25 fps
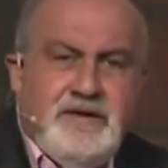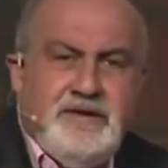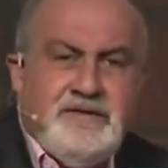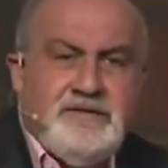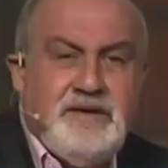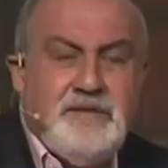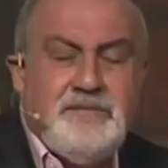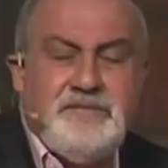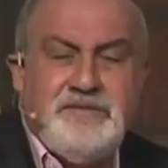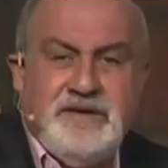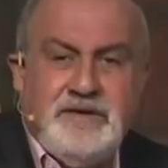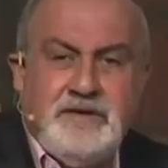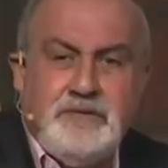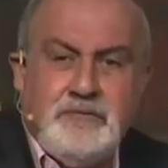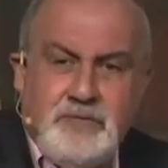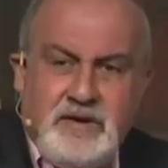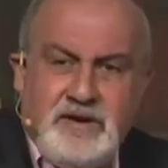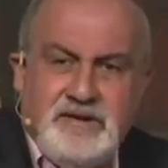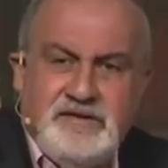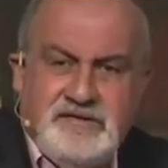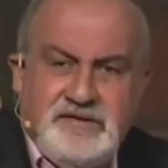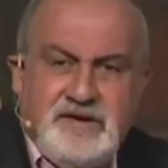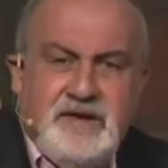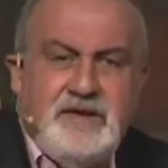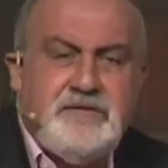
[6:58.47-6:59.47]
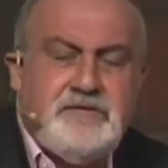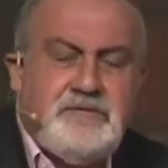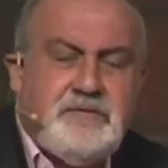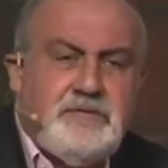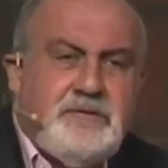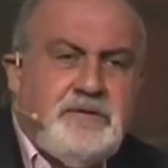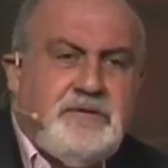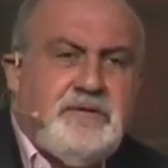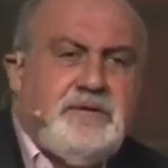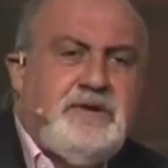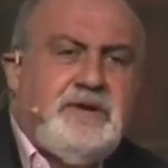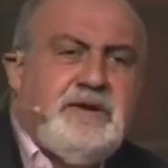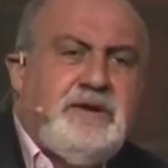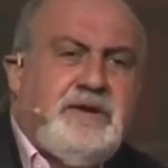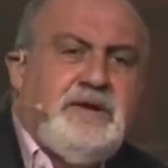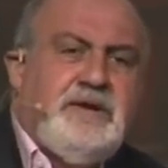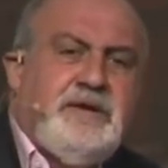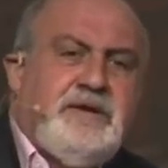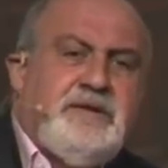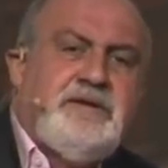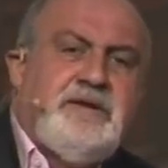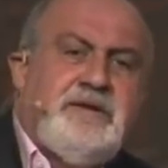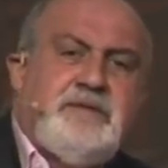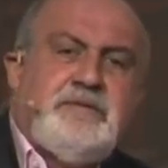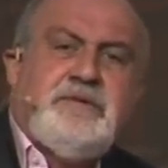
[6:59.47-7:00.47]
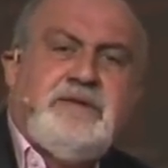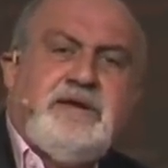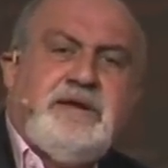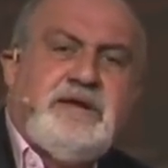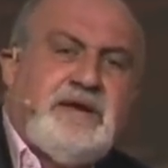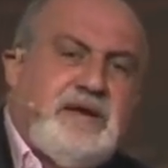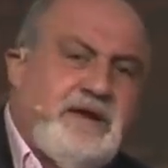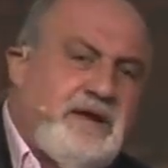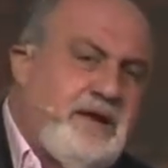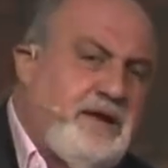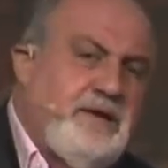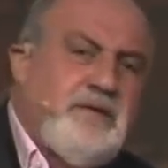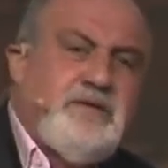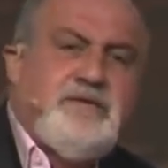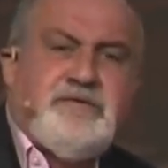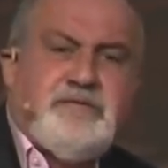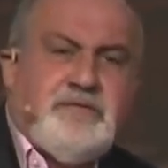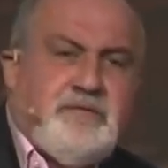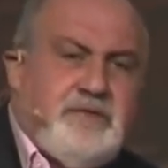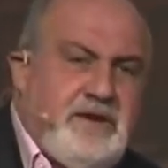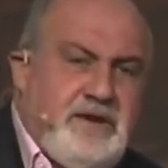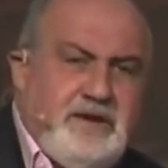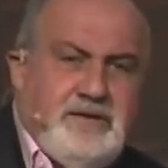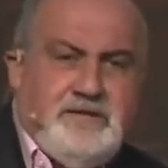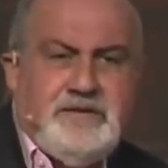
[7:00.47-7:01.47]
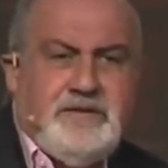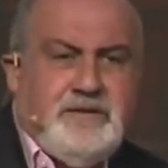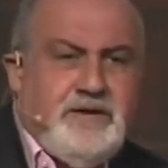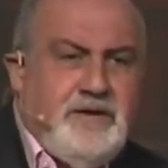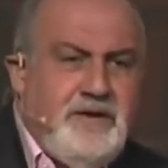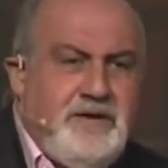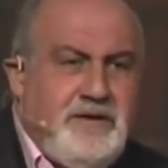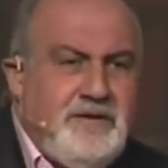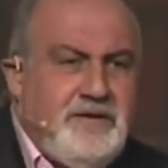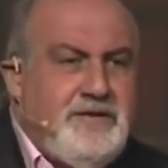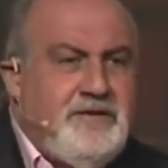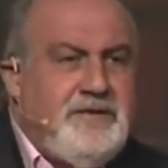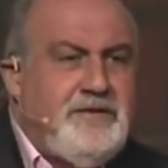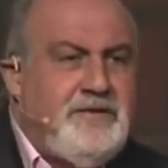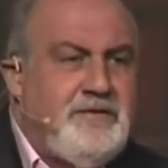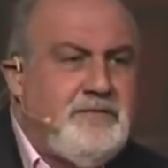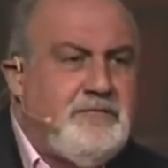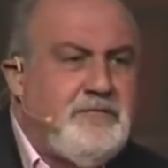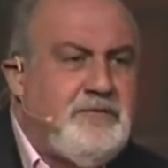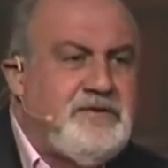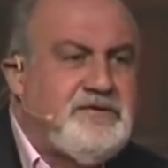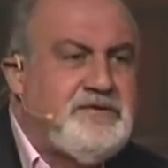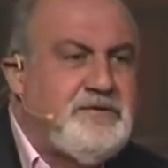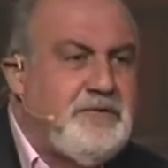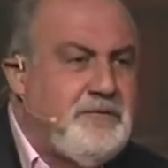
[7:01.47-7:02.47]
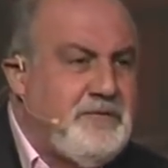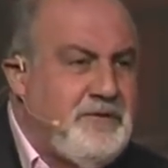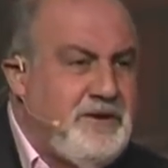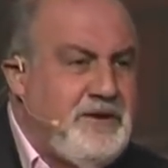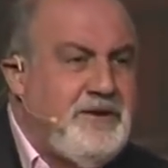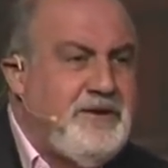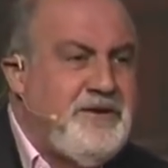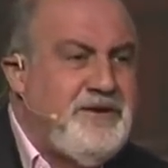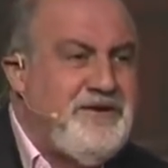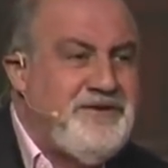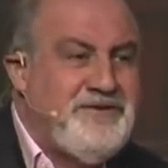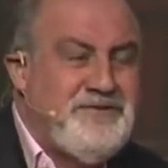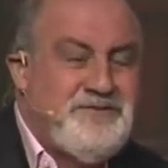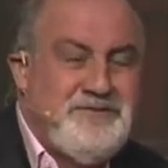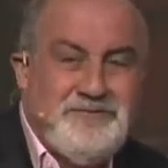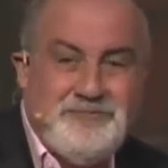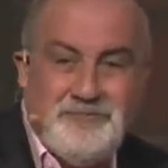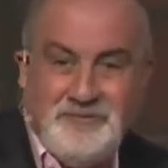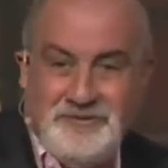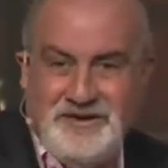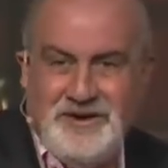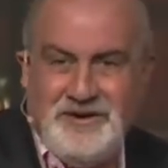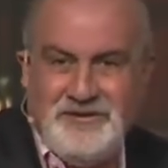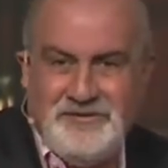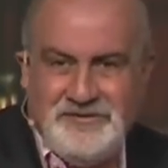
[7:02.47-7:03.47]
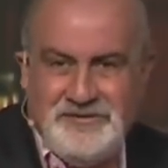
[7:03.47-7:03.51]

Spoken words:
Something quite central that can illustrate what's going on with our